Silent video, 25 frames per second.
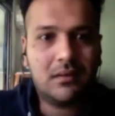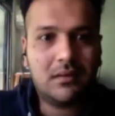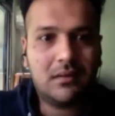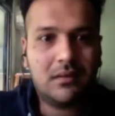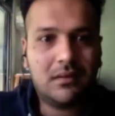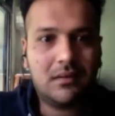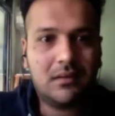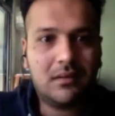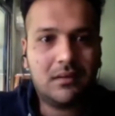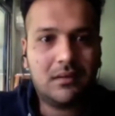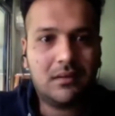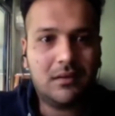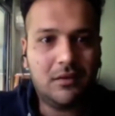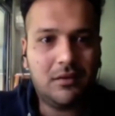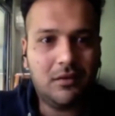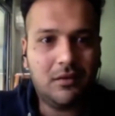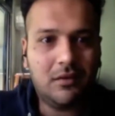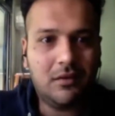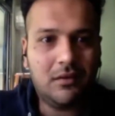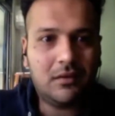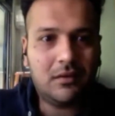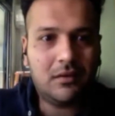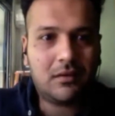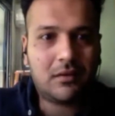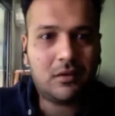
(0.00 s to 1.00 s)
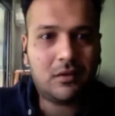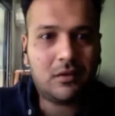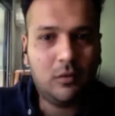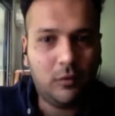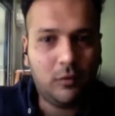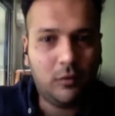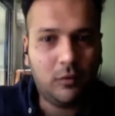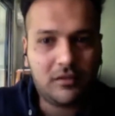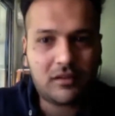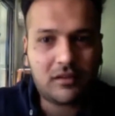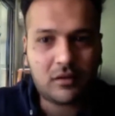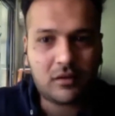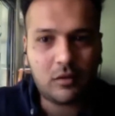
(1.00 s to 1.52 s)
you know, or
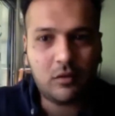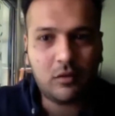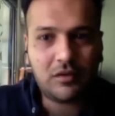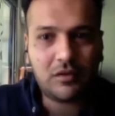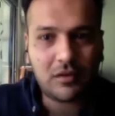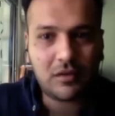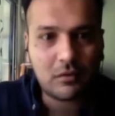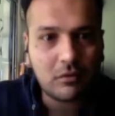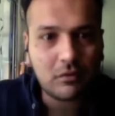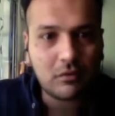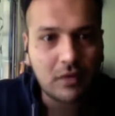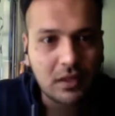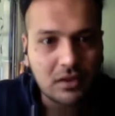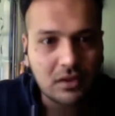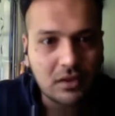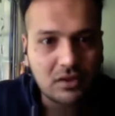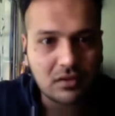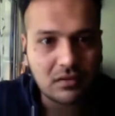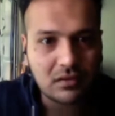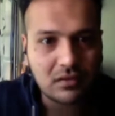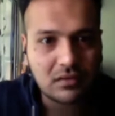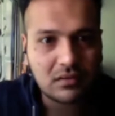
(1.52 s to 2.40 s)
closer to nature.